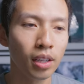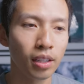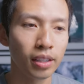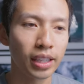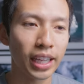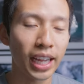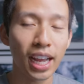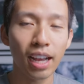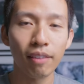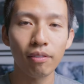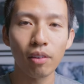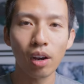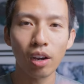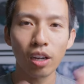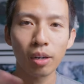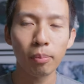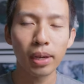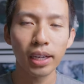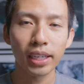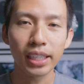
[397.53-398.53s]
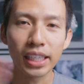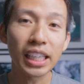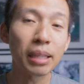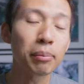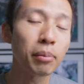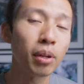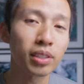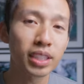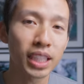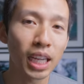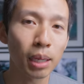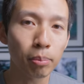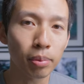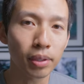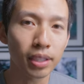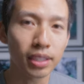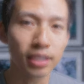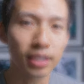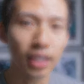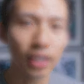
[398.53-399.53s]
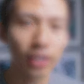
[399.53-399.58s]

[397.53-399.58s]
They have automatic email templates